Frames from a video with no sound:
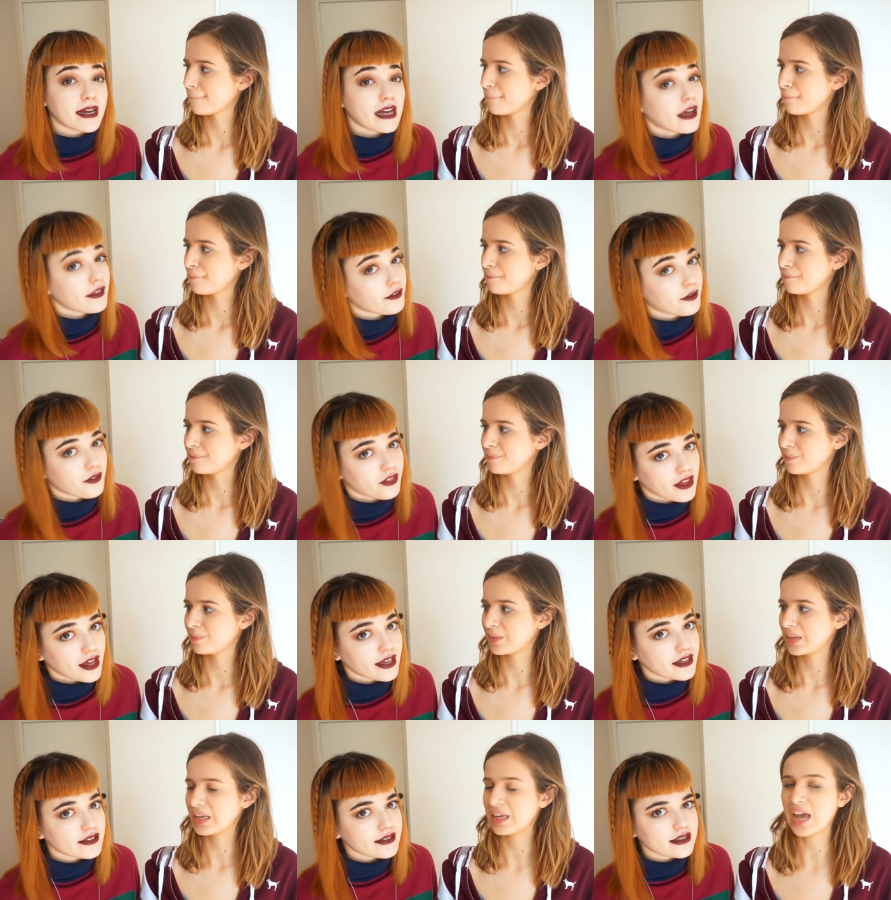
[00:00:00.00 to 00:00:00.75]
Speaker 1: by other
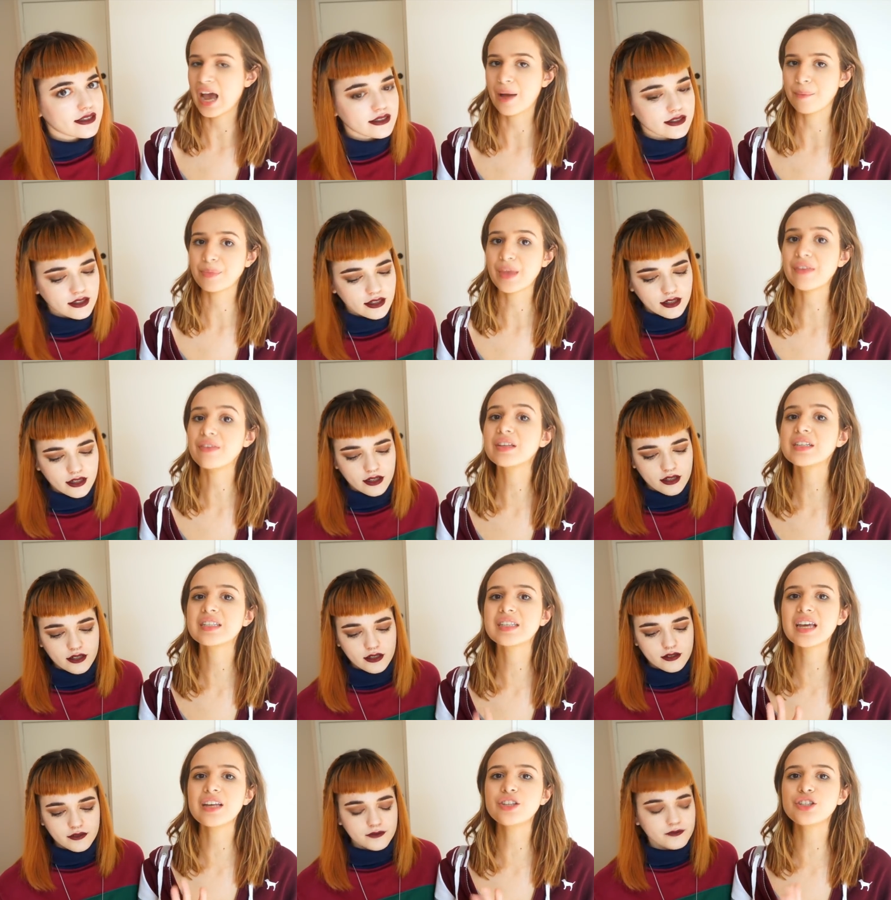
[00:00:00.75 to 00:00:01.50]
things. Yeah,
Speaker 2: and
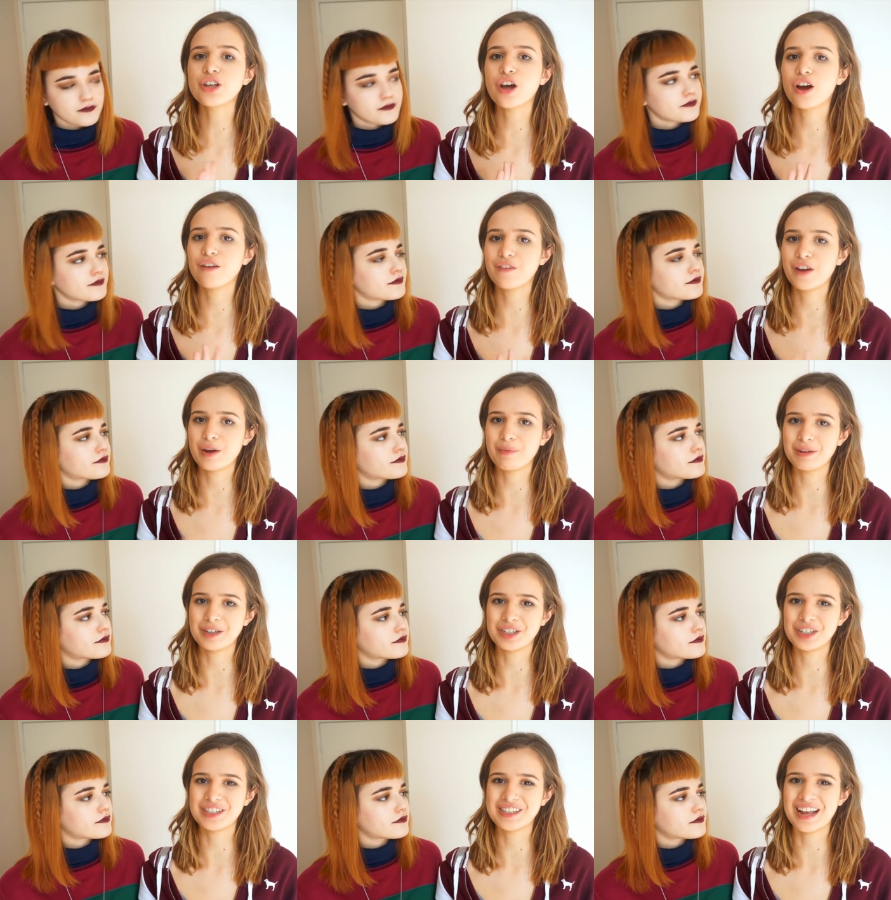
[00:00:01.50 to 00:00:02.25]
the skits are
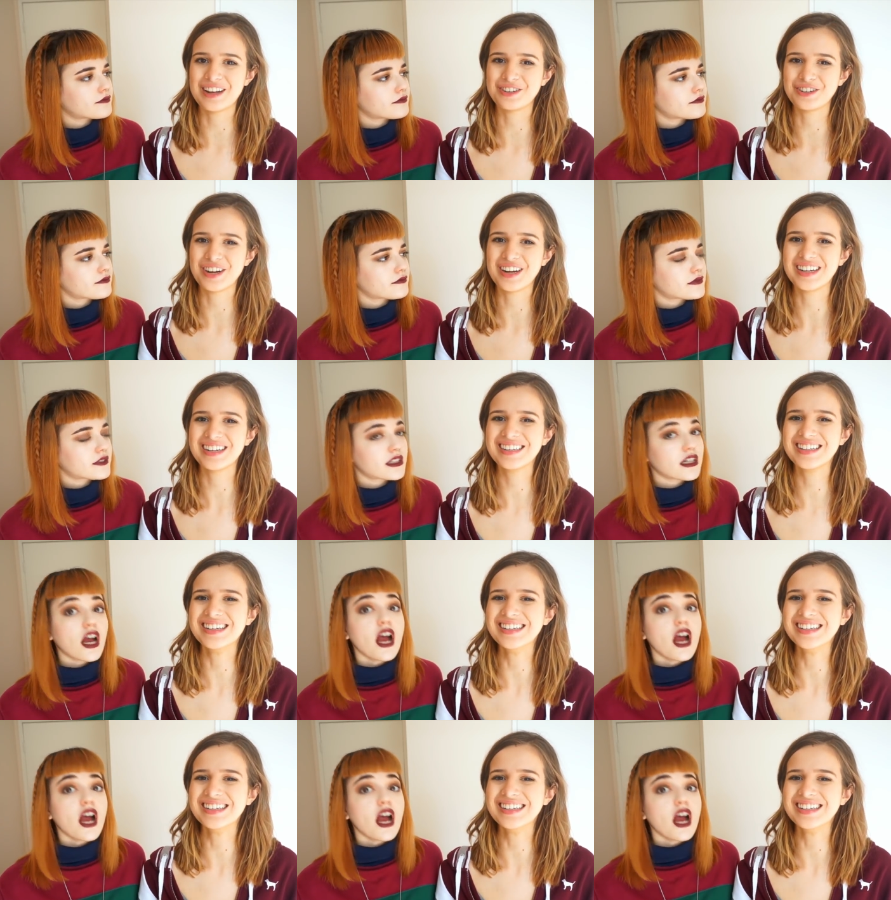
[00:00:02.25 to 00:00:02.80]
very much exaggerated.